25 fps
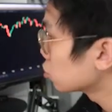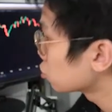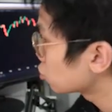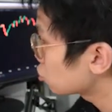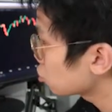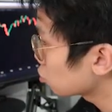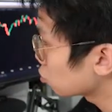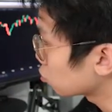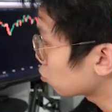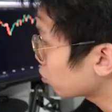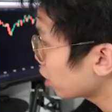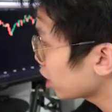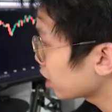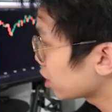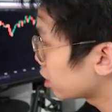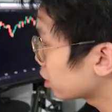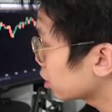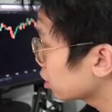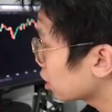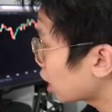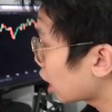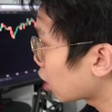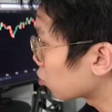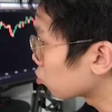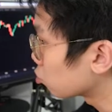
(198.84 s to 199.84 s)
So right
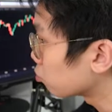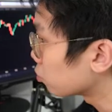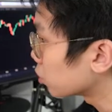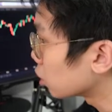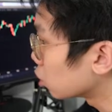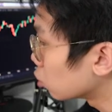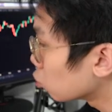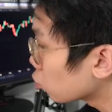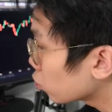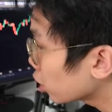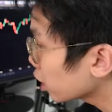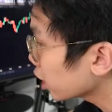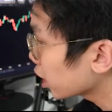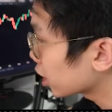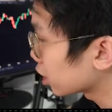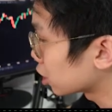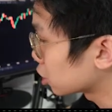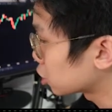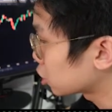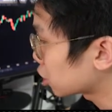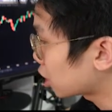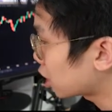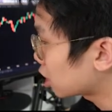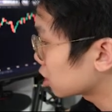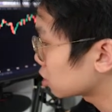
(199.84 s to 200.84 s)
here, I will be looking at the
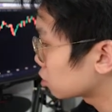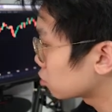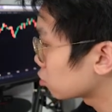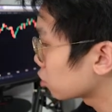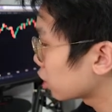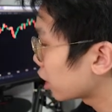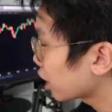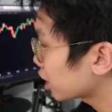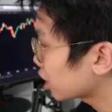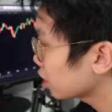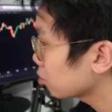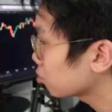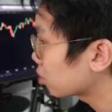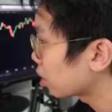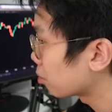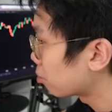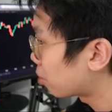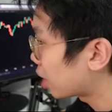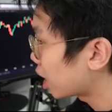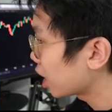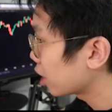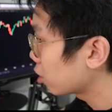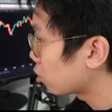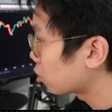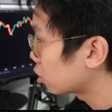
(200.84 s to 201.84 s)
charts, getting my
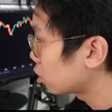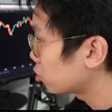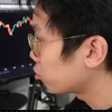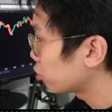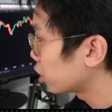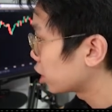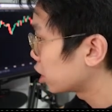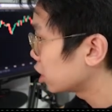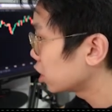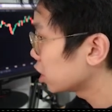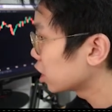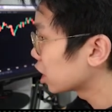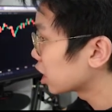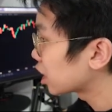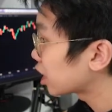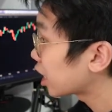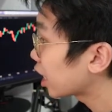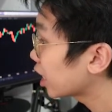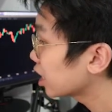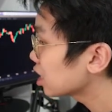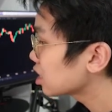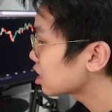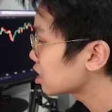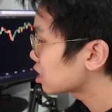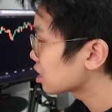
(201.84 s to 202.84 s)
buy order ready in
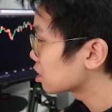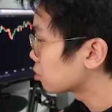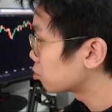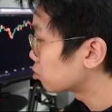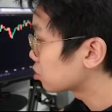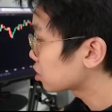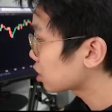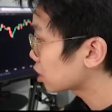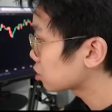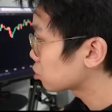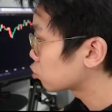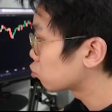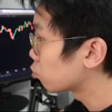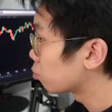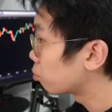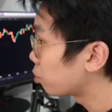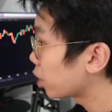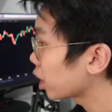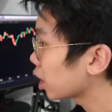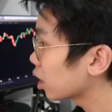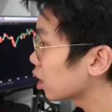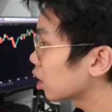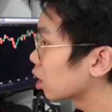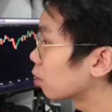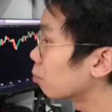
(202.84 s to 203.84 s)
case it starts to
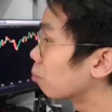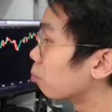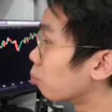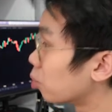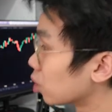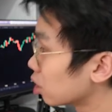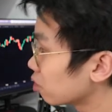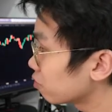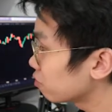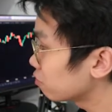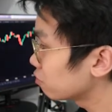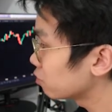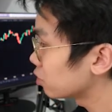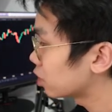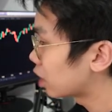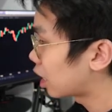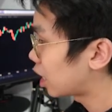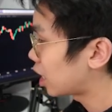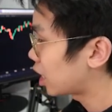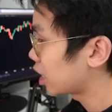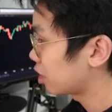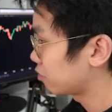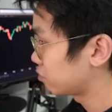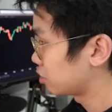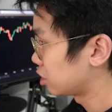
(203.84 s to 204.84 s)
break above the
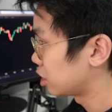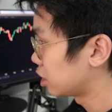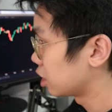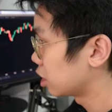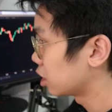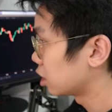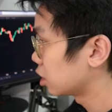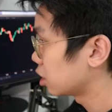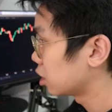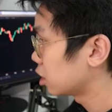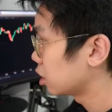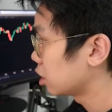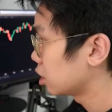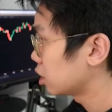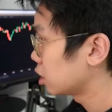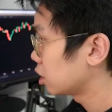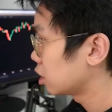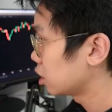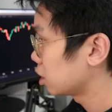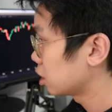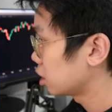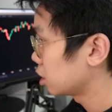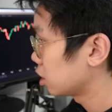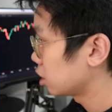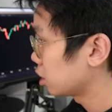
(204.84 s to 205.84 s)
high of the day.
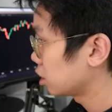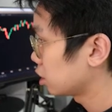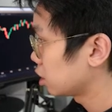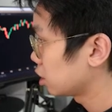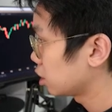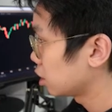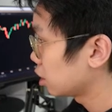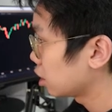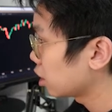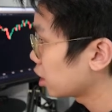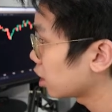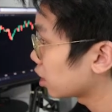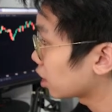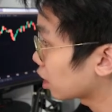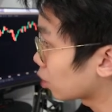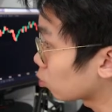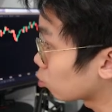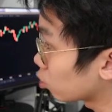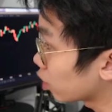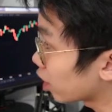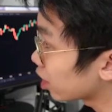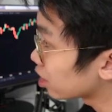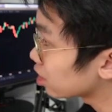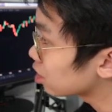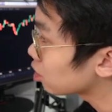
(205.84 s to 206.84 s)
And I
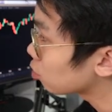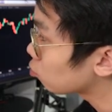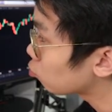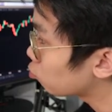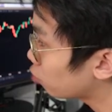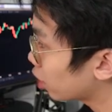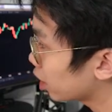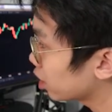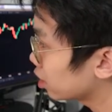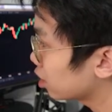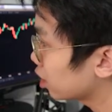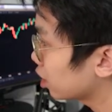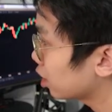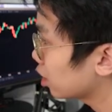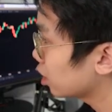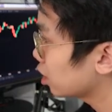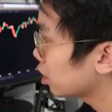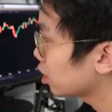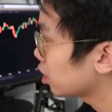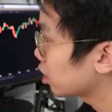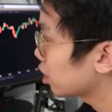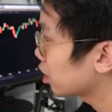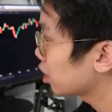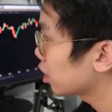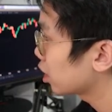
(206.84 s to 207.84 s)
would enter right there
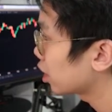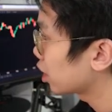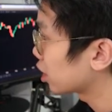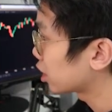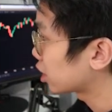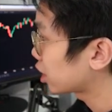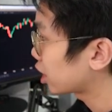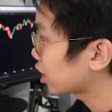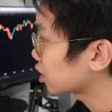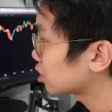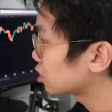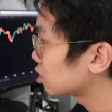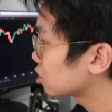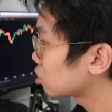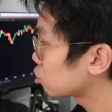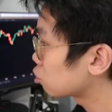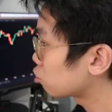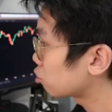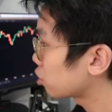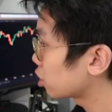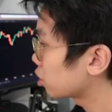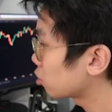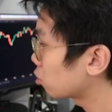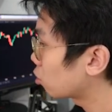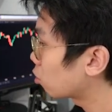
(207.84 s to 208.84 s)
and catch this
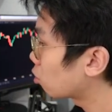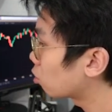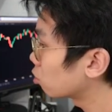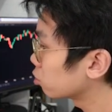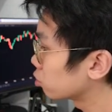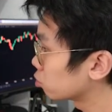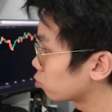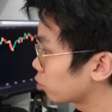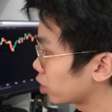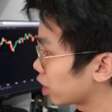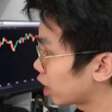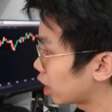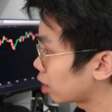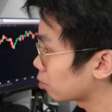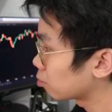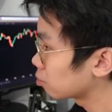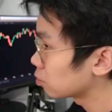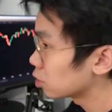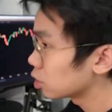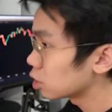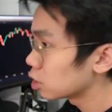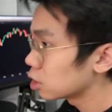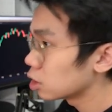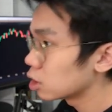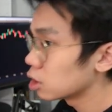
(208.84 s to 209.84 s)
trade all the way
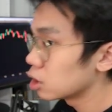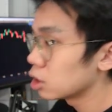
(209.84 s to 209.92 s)
up.